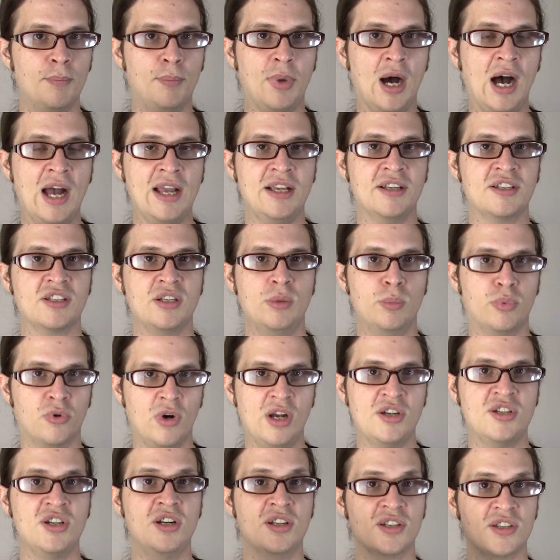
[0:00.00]
bias and
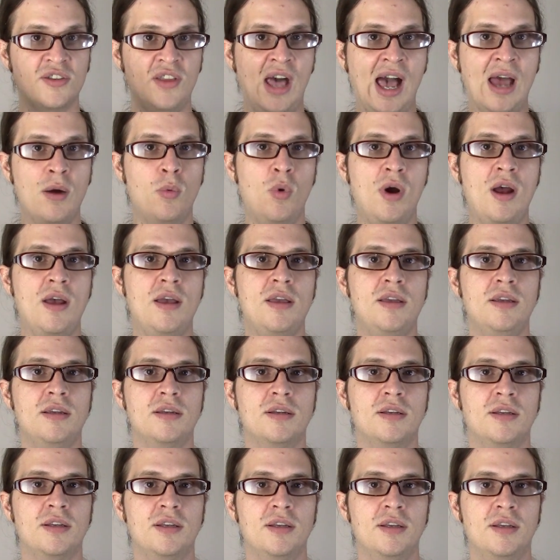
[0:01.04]
prejudice that way.
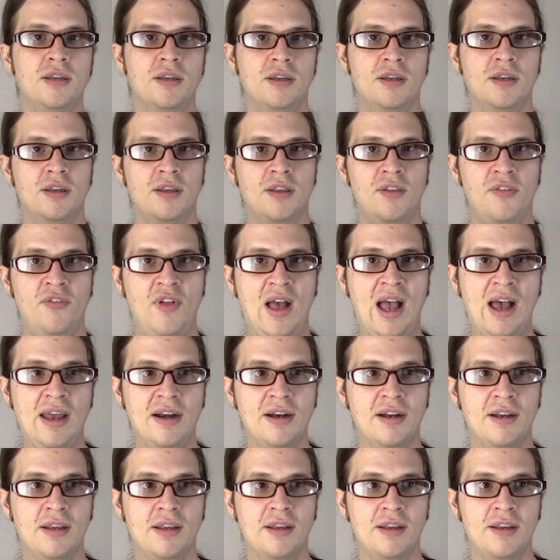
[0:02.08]
That
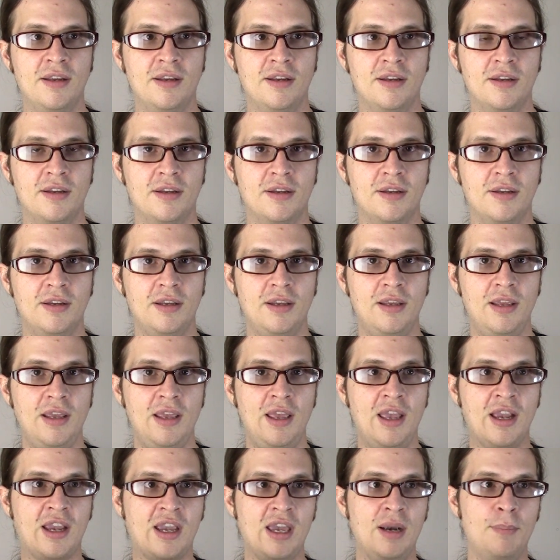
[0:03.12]

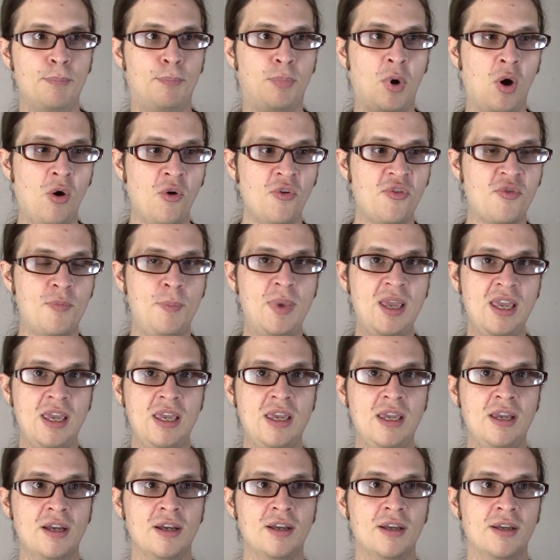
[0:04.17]
it can both
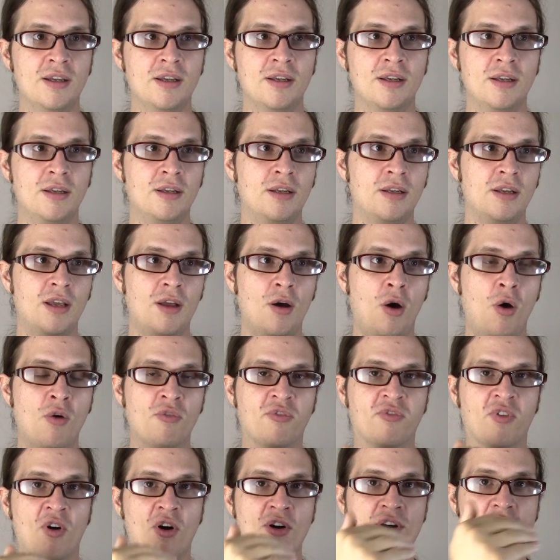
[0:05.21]
be
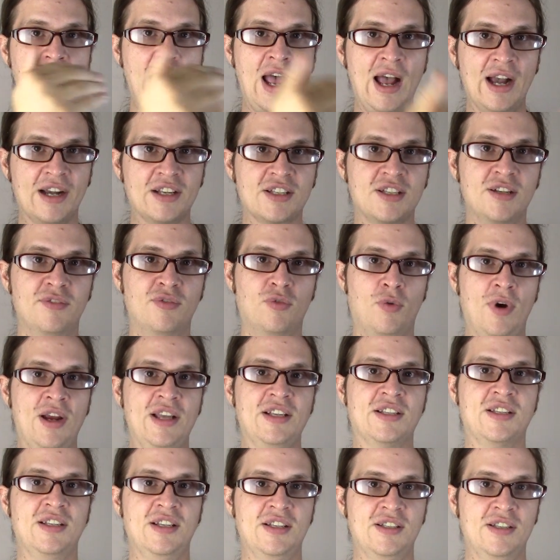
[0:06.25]
overt acts of
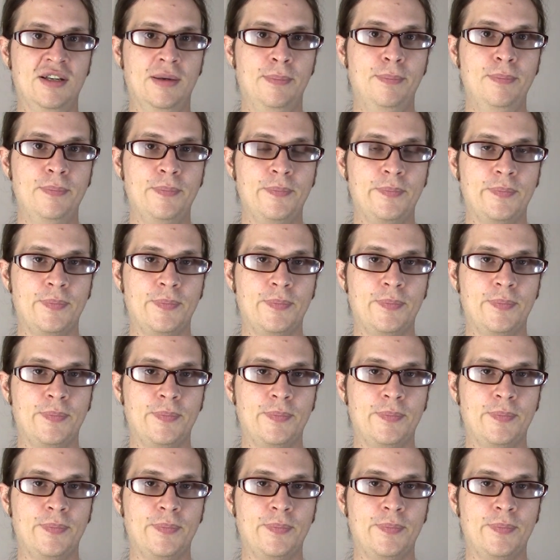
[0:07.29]
racism